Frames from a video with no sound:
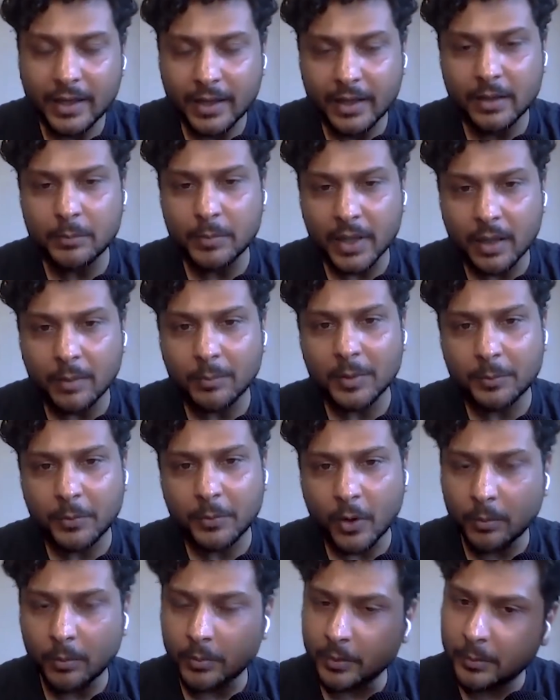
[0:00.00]
it had become a
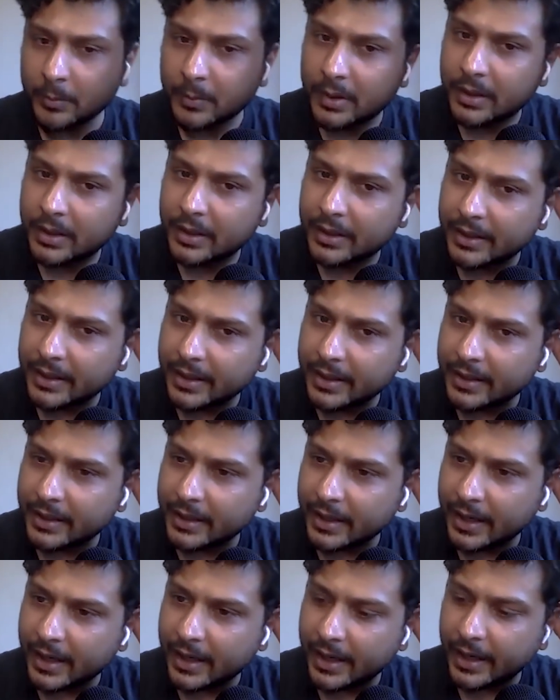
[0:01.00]
problem. Right.